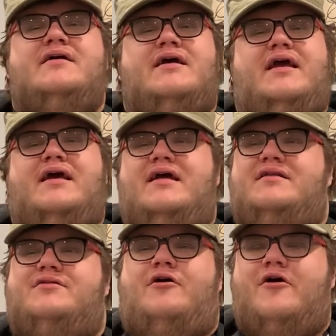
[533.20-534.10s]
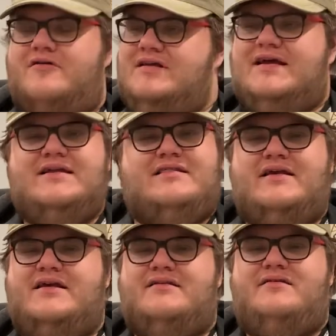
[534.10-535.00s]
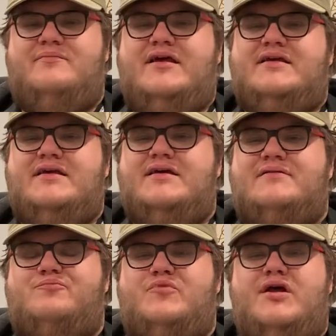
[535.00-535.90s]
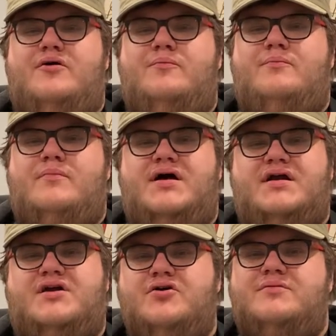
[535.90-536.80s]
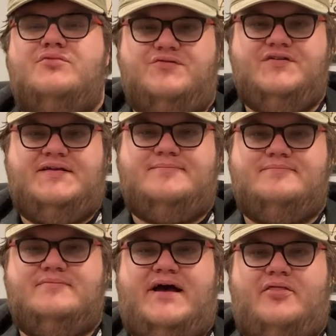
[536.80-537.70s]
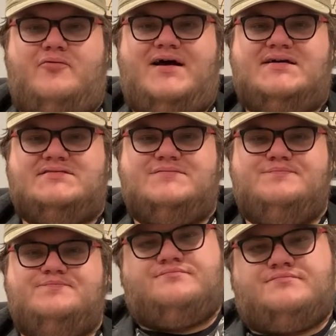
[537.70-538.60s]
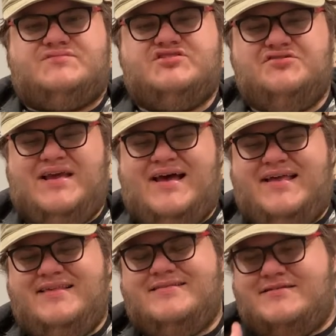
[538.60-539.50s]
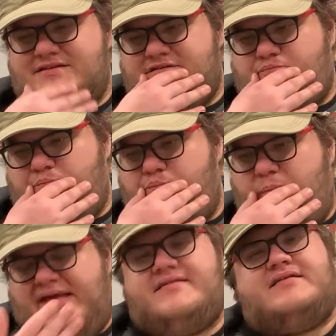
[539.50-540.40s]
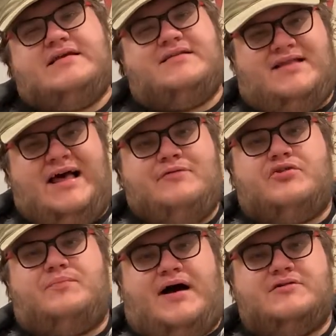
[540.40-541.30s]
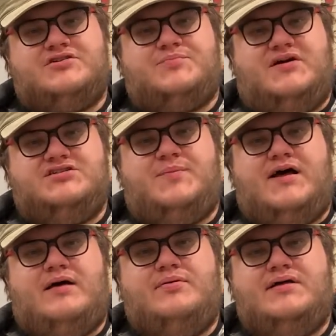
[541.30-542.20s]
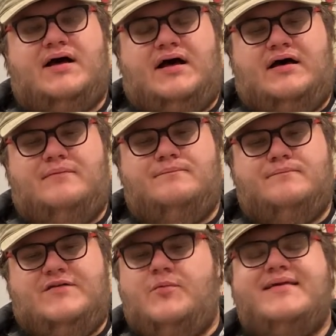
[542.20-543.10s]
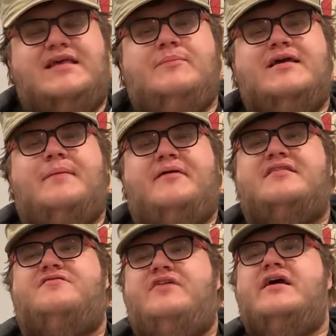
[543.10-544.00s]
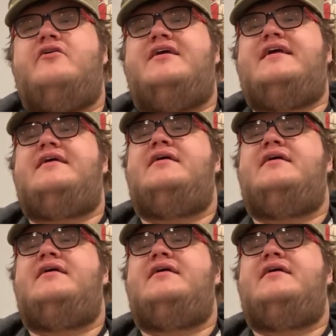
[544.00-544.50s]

and hardly anything into making it, a good movie otherwise. So yeah, I think this is basically in line with modern SpongeBob. If you've been keeping up, it's very